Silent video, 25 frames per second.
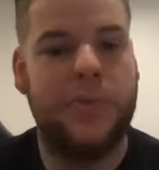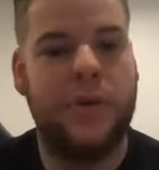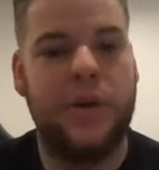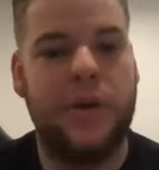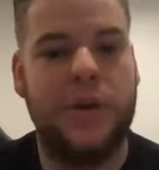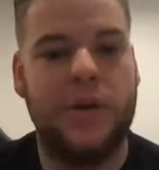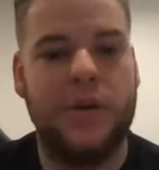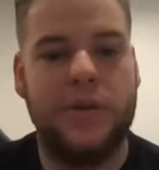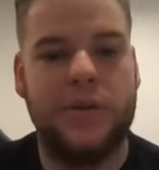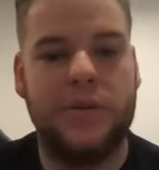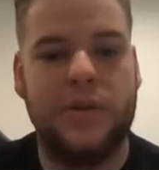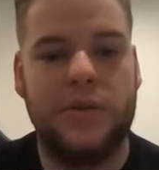
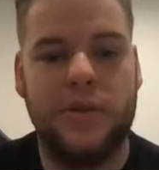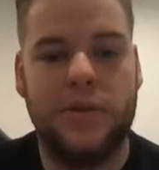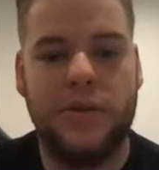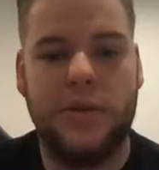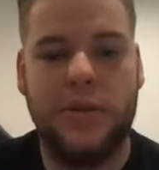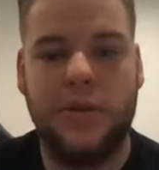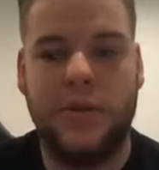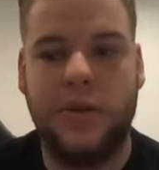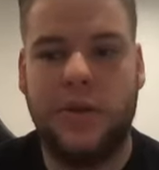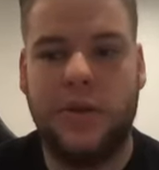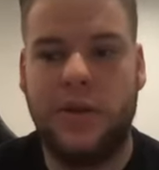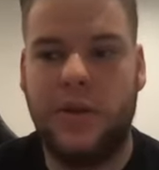because
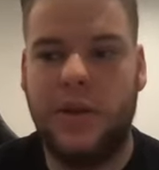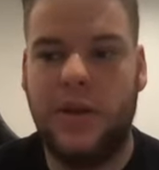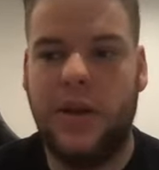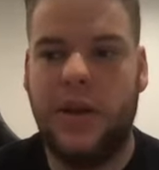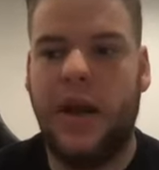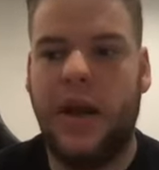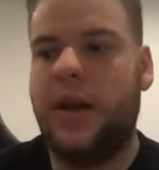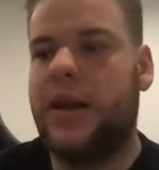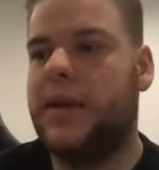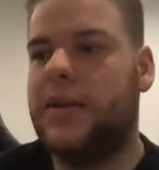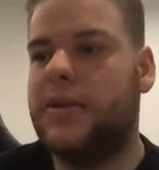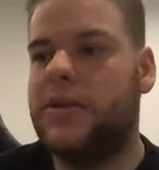
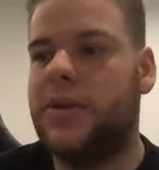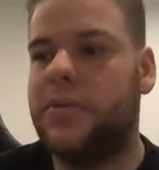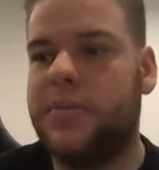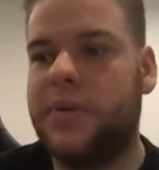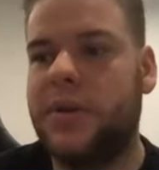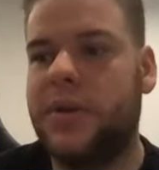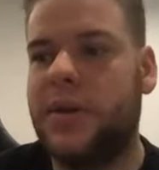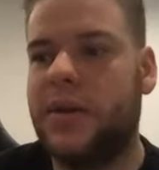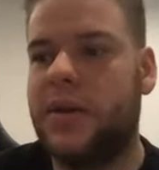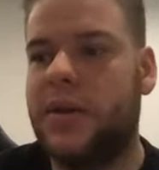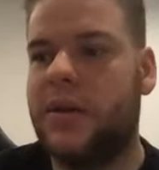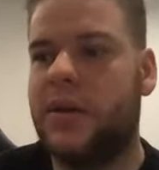yeah, that's
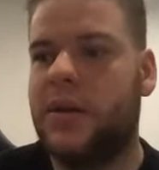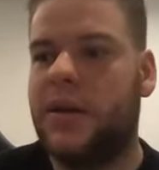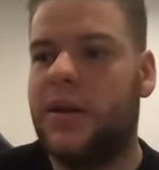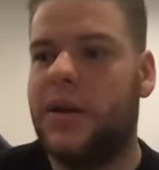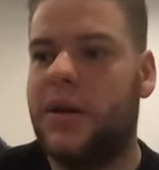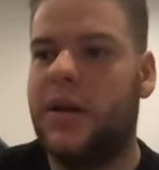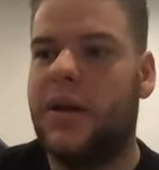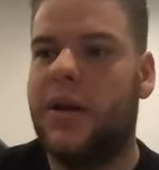something.